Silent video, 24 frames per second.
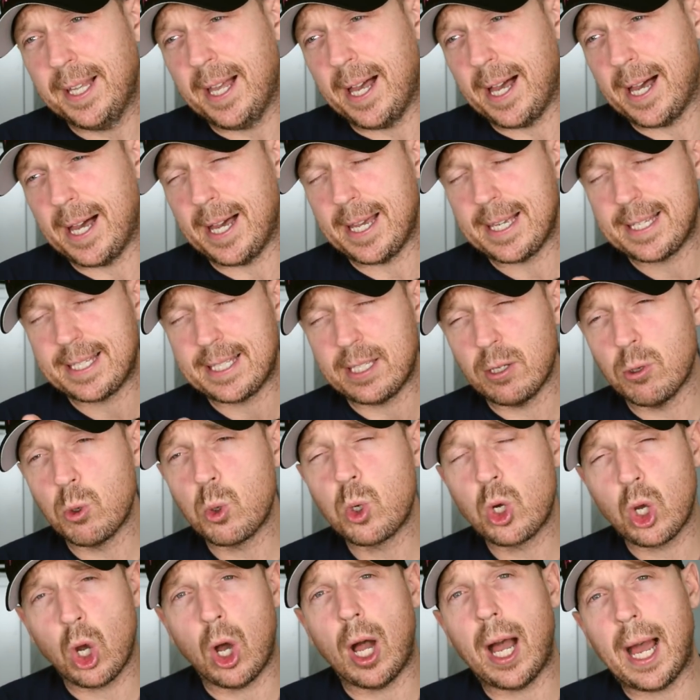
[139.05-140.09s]
Uh, it's still
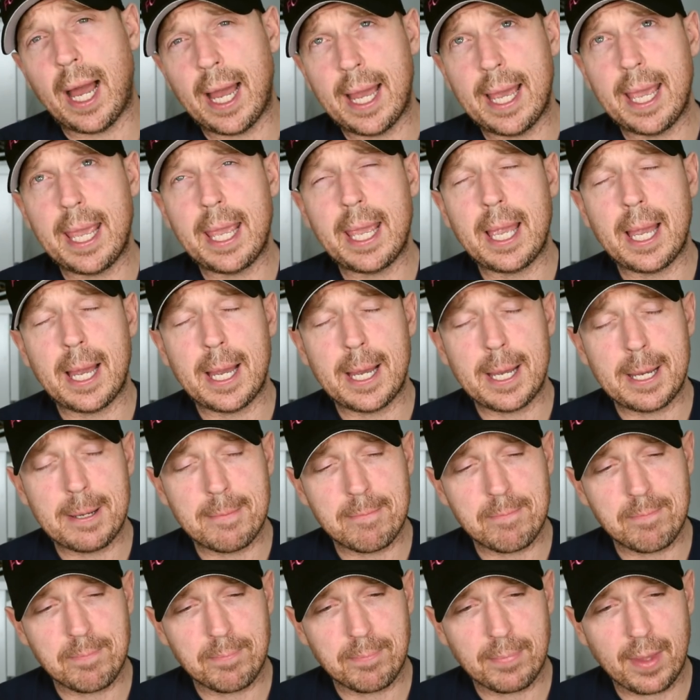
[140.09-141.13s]
got a
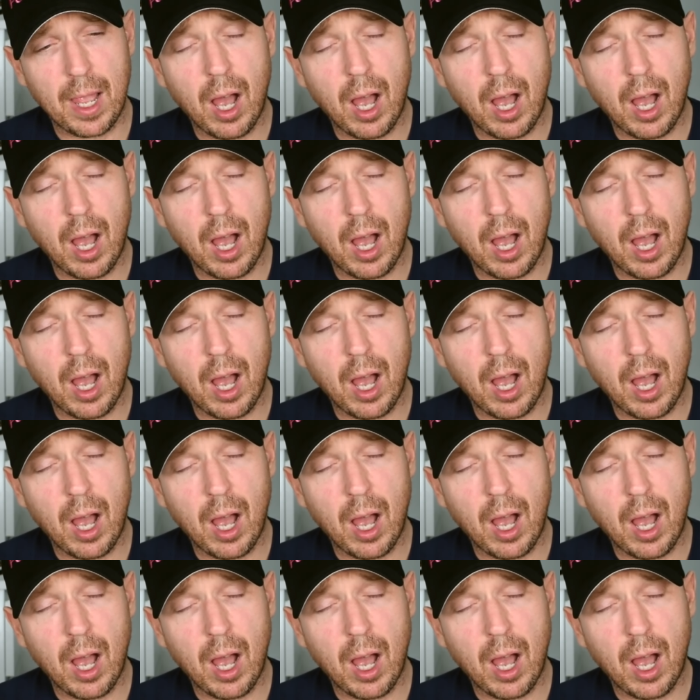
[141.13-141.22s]
um,